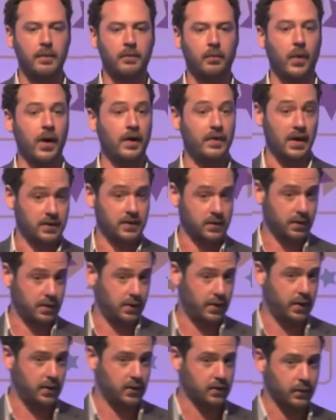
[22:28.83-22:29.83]
where that's going
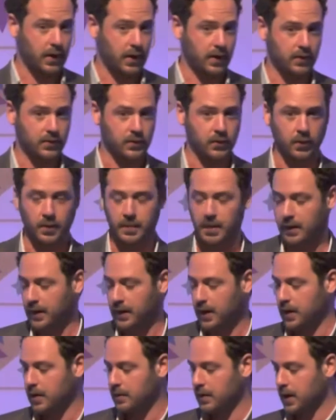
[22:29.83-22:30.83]
to lead as well. I'll talk about
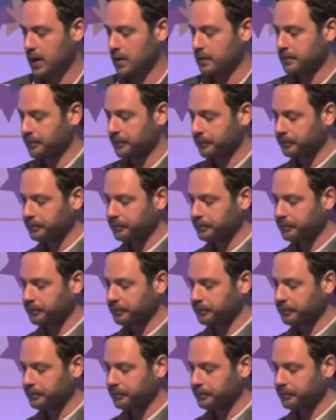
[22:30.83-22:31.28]
that in a minute.